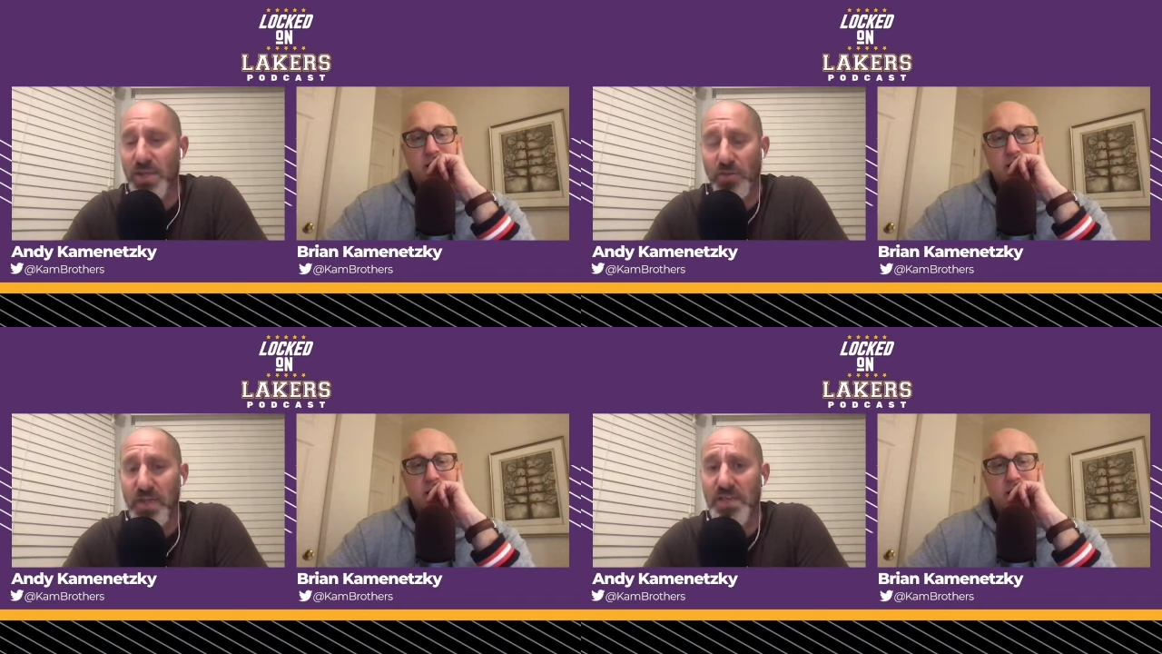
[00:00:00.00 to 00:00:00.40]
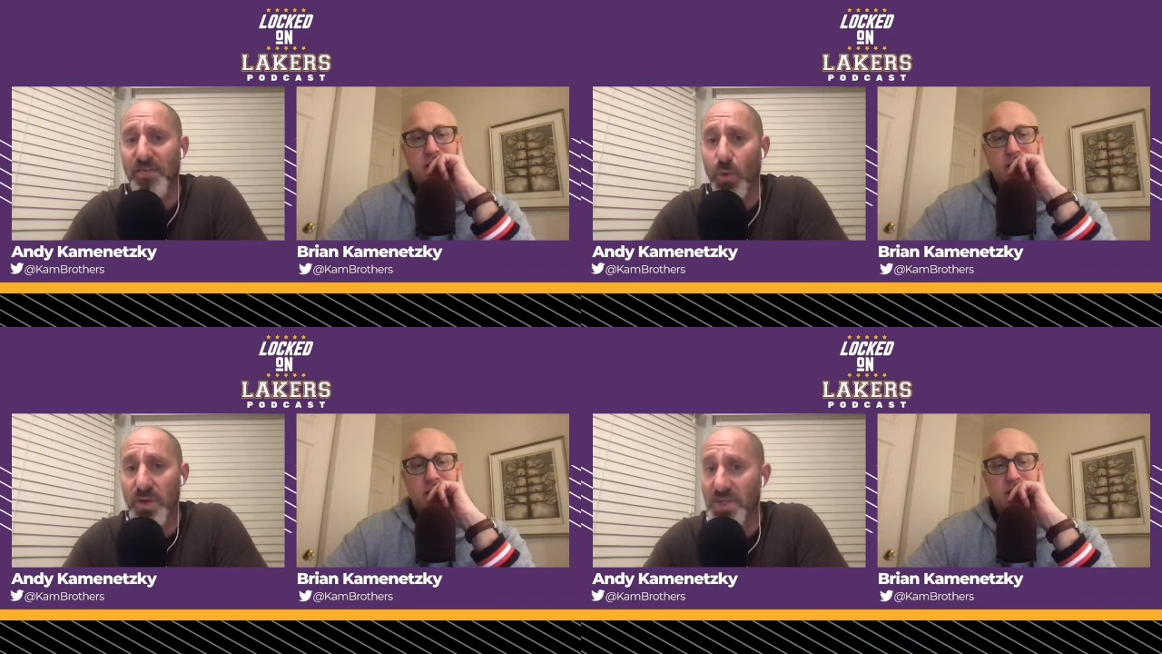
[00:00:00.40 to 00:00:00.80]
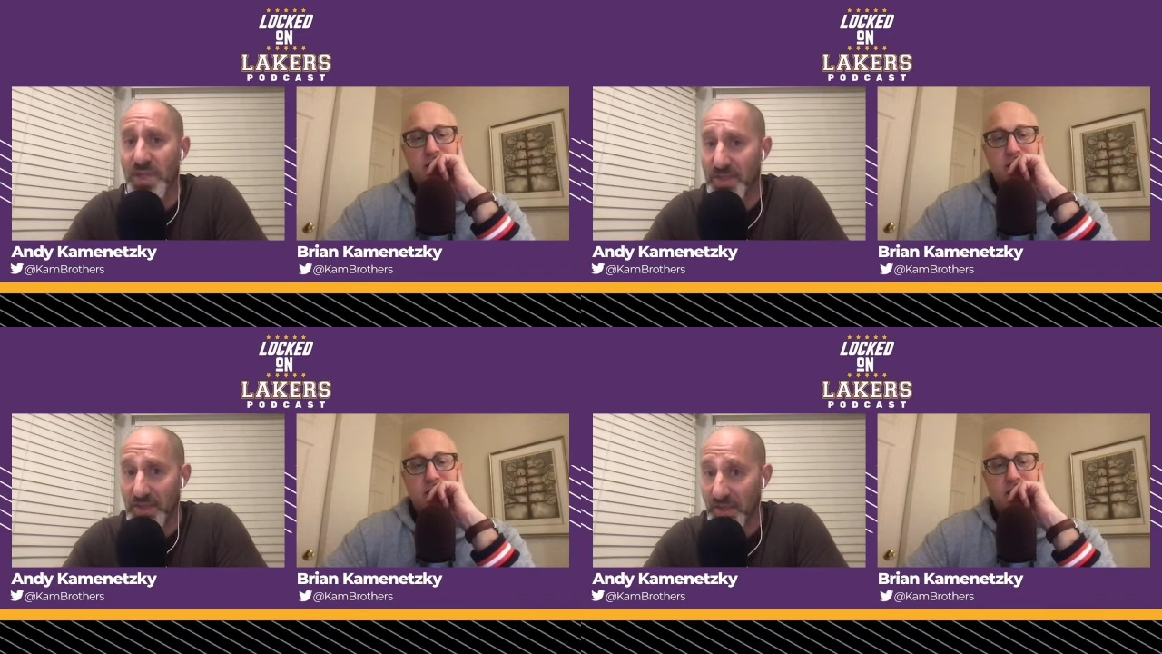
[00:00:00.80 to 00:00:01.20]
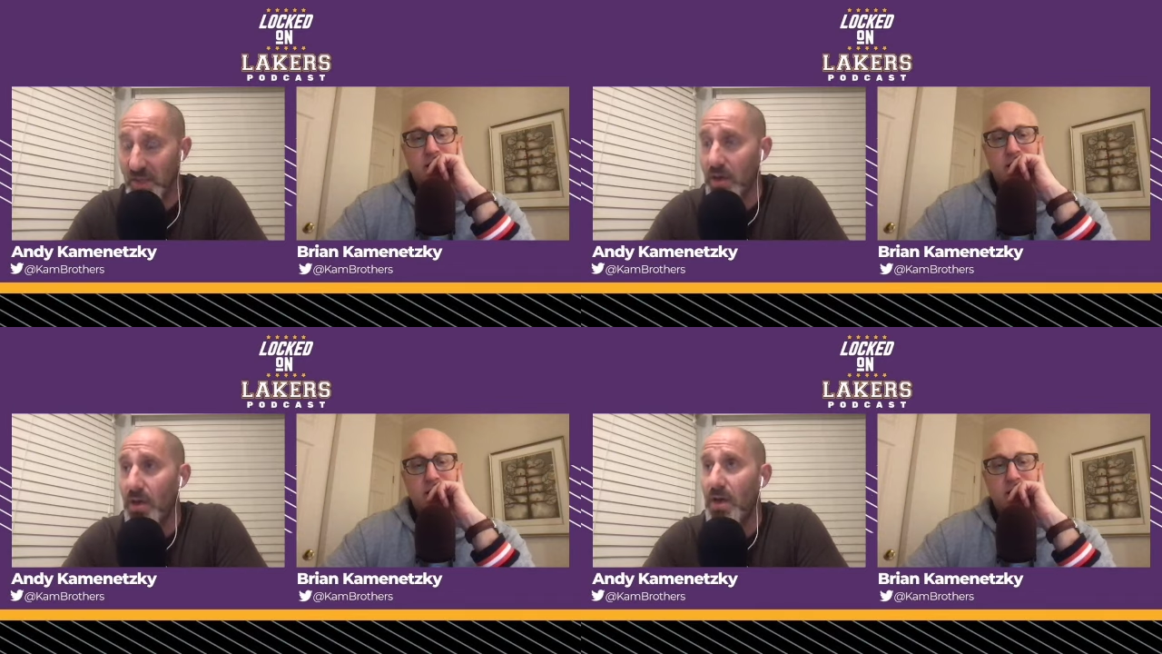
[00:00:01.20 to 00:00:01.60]
Speaker 1: over these four seasons,
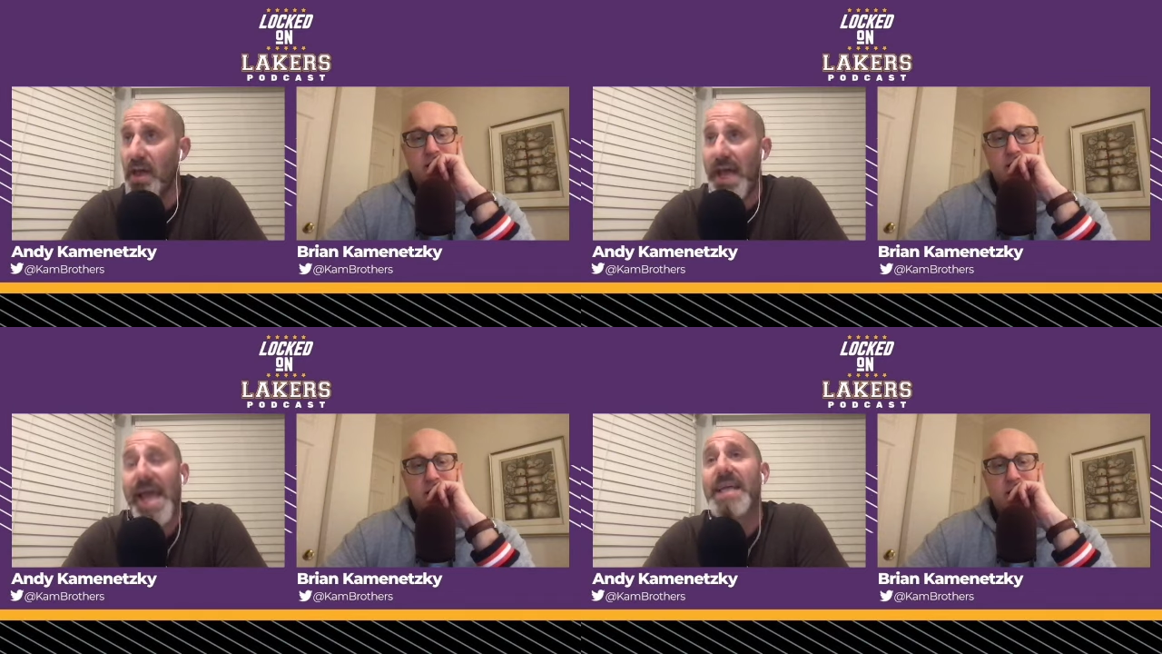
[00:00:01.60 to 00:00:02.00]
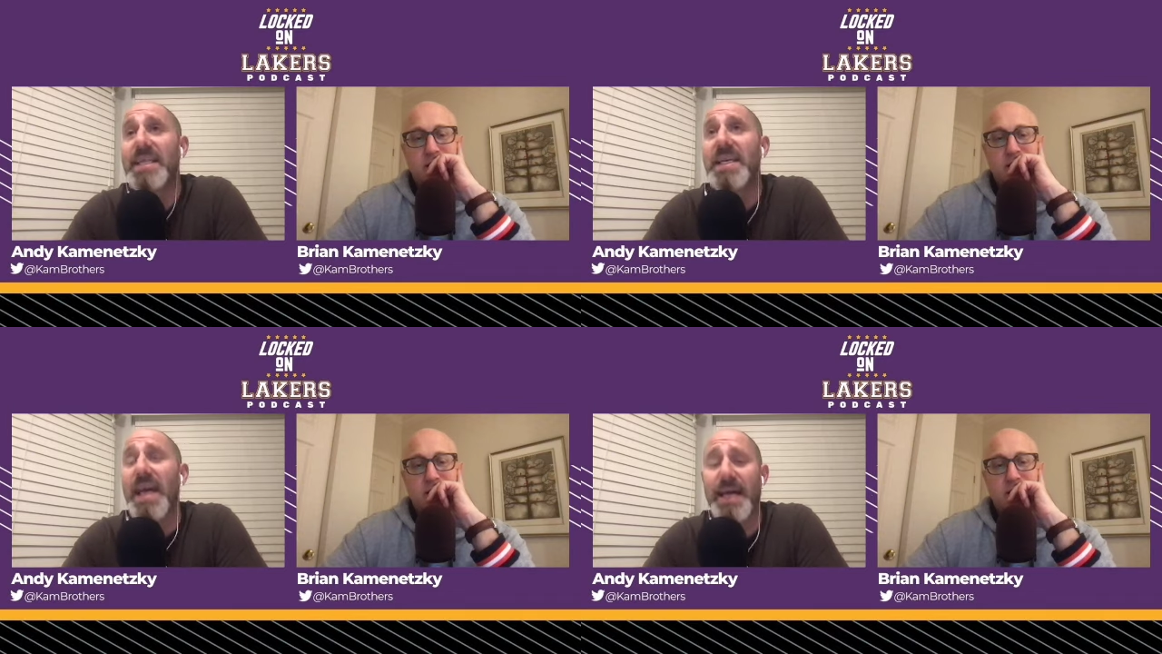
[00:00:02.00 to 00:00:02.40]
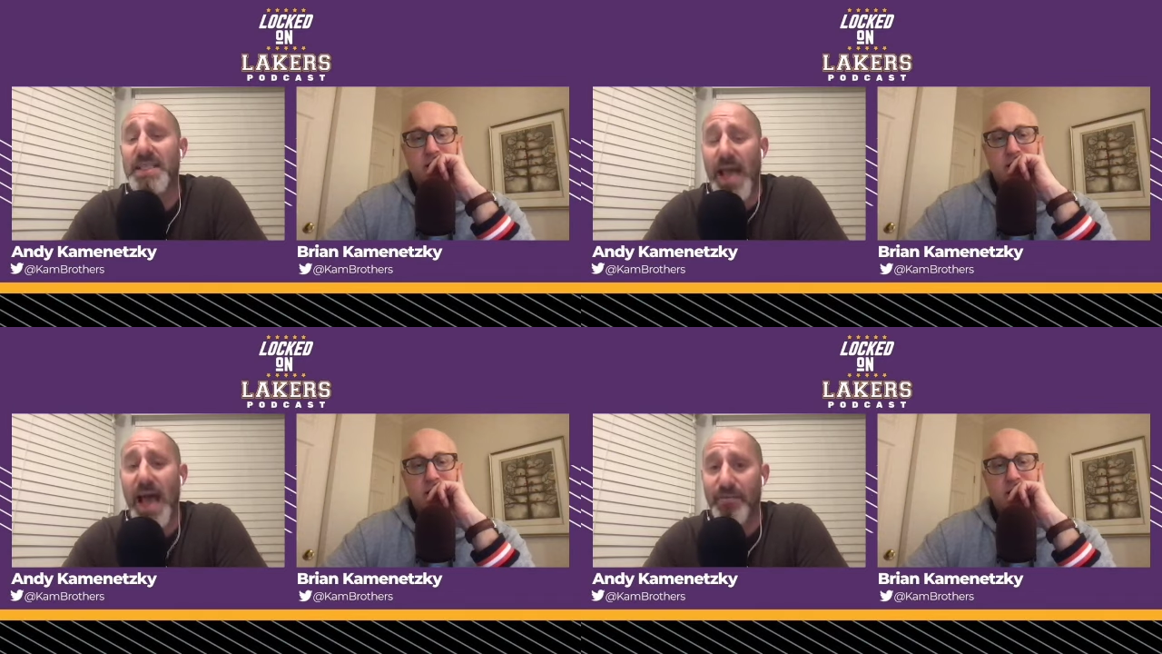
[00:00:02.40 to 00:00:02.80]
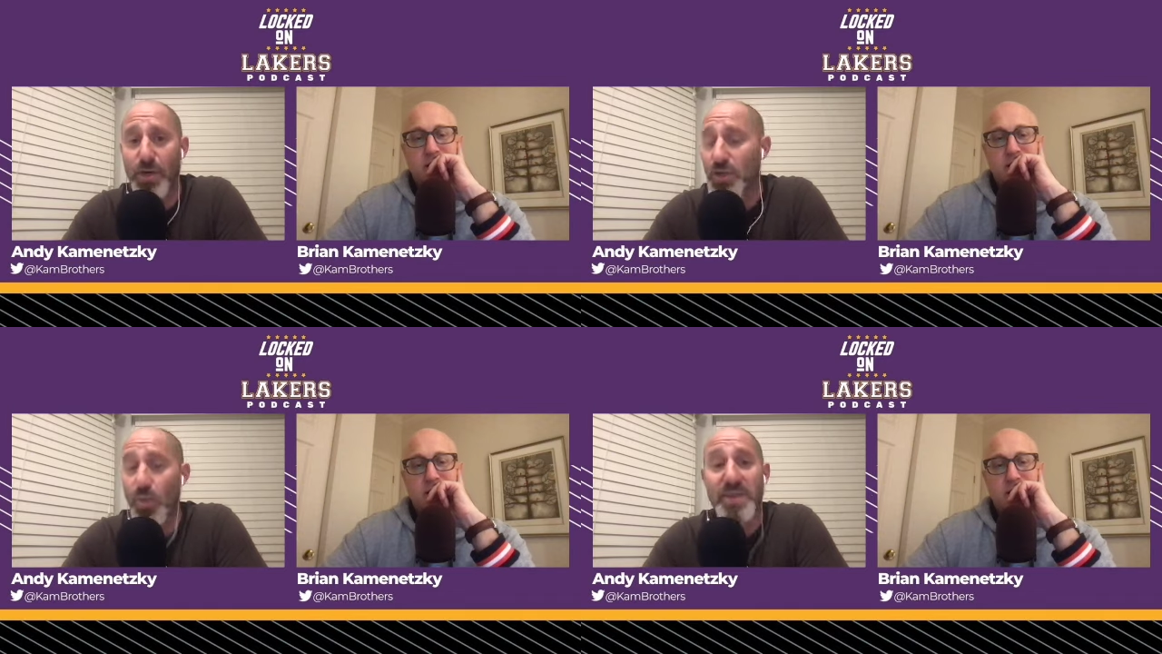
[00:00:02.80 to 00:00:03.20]
AD has
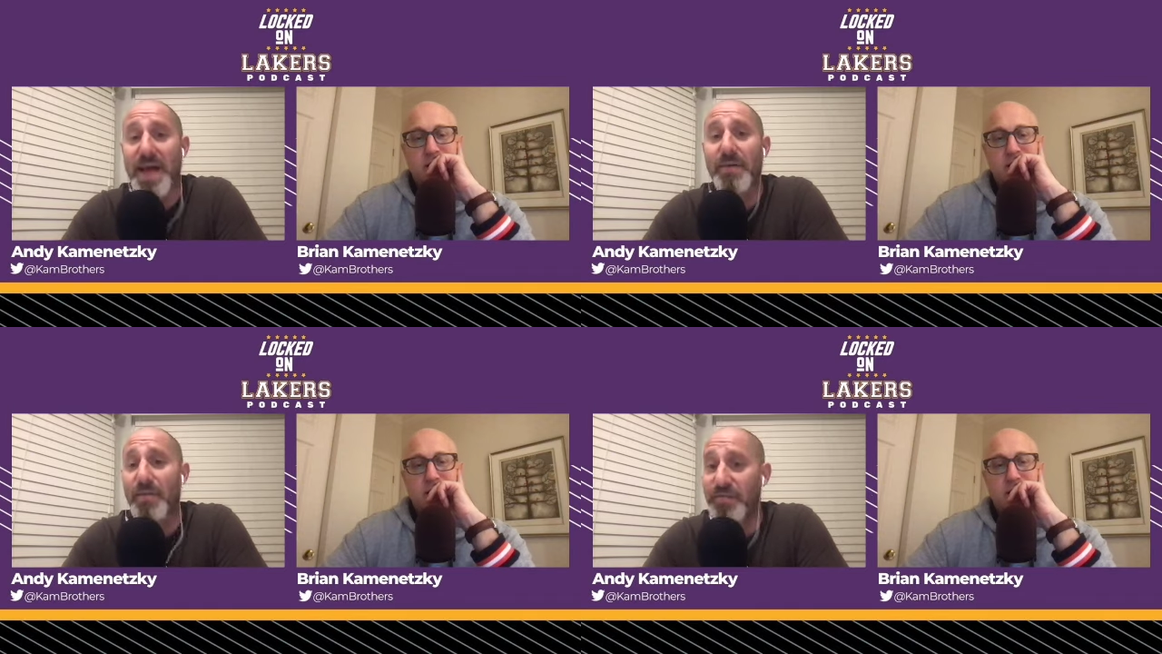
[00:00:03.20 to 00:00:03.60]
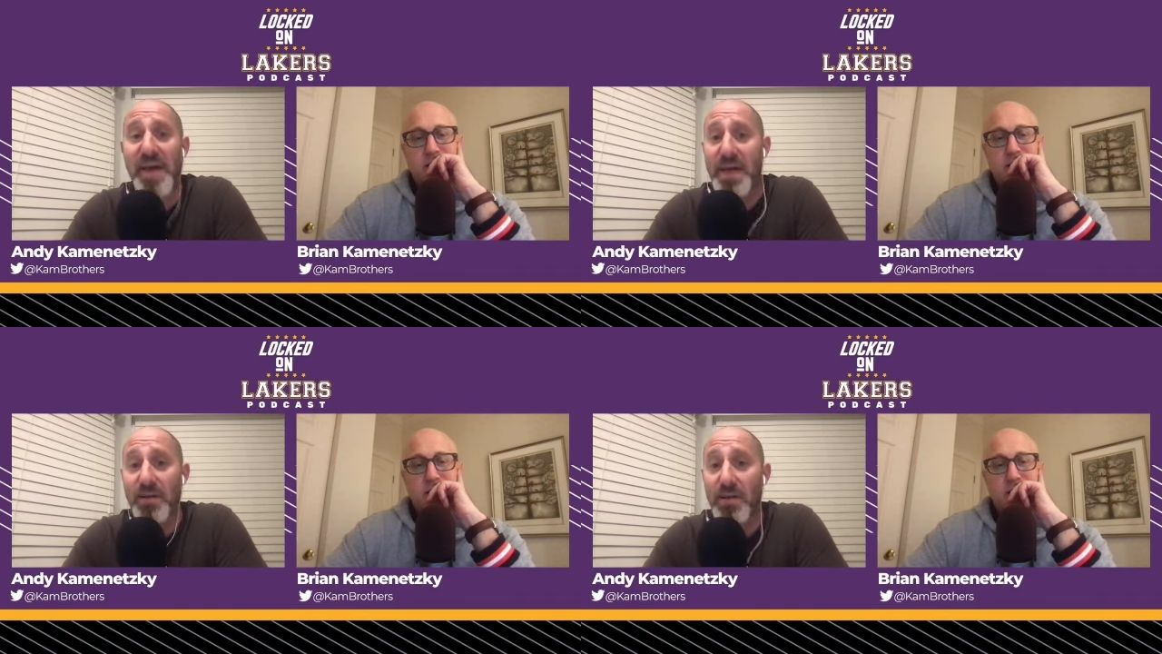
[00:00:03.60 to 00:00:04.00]
averaged without fail